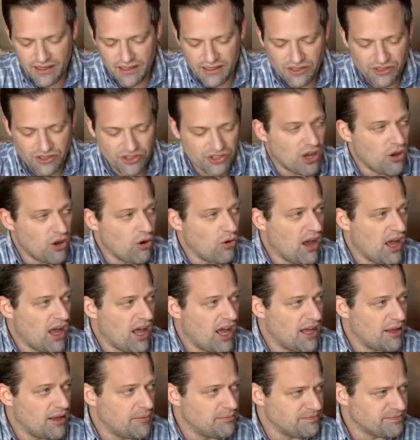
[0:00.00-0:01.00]
So
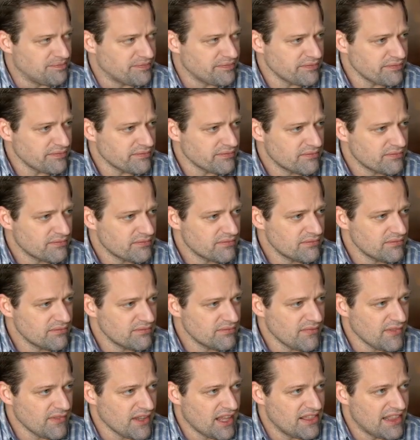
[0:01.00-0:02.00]
um,
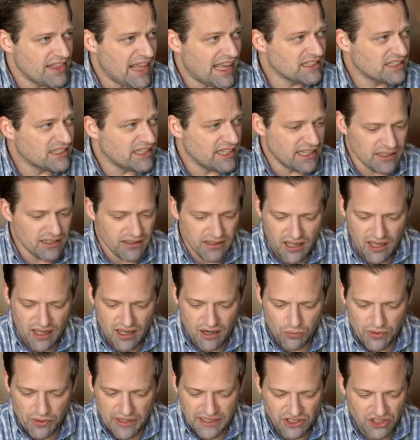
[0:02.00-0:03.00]
that's it.
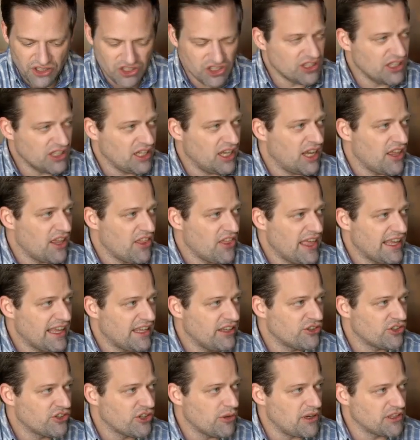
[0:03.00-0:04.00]
Uh, Rich, uh, thank
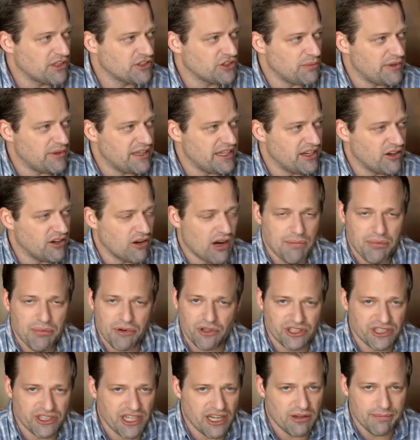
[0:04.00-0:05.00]
you so much for being here. I
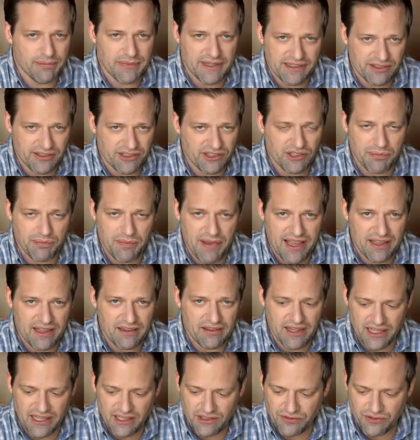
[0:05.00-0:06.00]
appreciate your business, man.
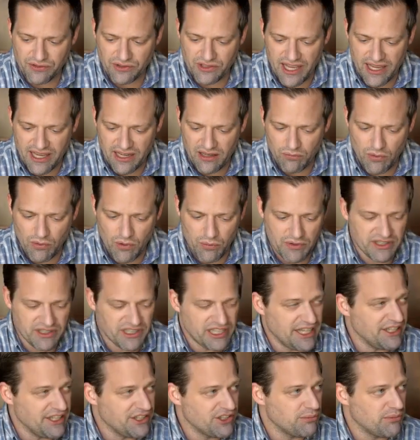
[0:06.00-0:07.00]
Thanks for taking what we
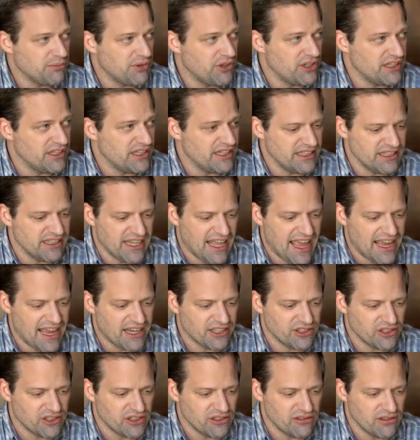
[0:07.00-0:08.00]
teach and putting it into
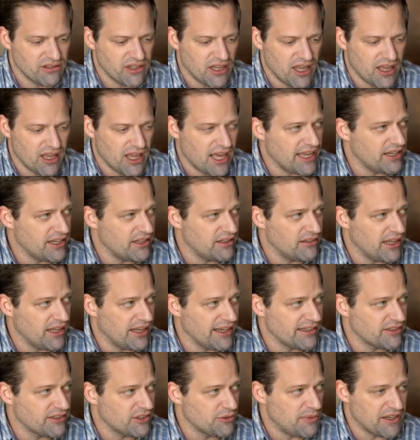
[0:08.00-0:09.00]
action. Uh, I'm, I
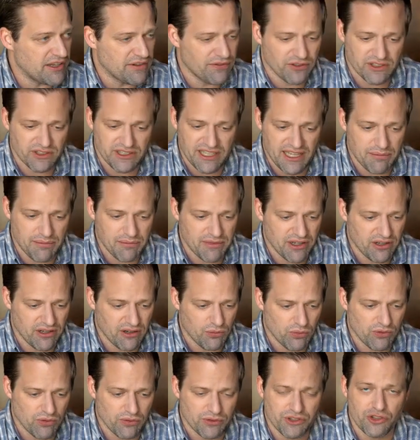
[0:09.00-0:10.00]
can speak for Tim here.
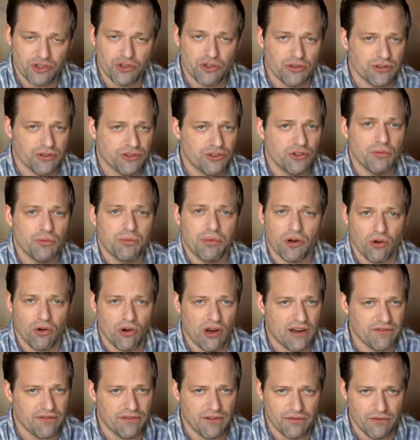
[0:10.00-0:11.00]
We're su- super
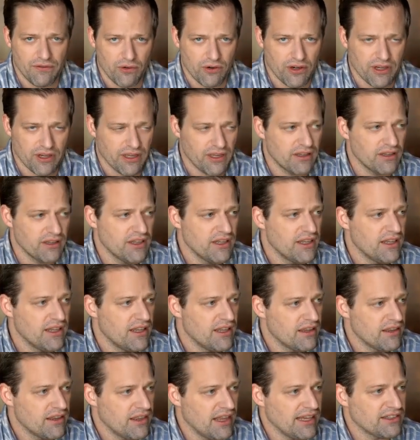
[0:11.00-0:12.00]
grateful for you.
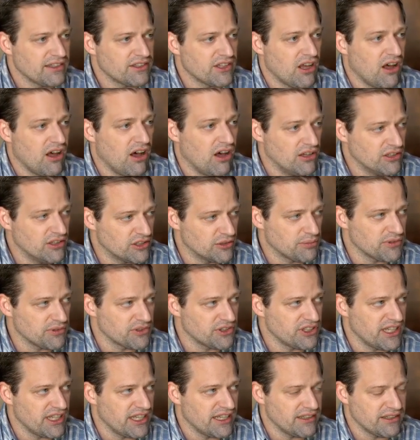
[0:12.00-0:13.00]
Thanks a
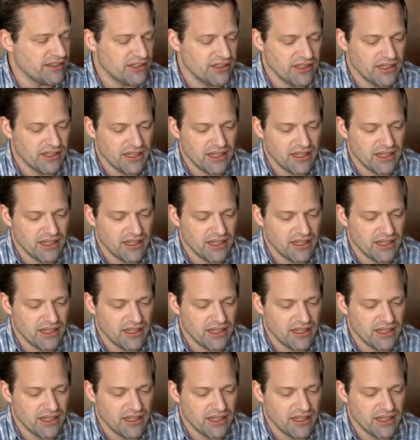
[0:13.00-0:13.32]
100%.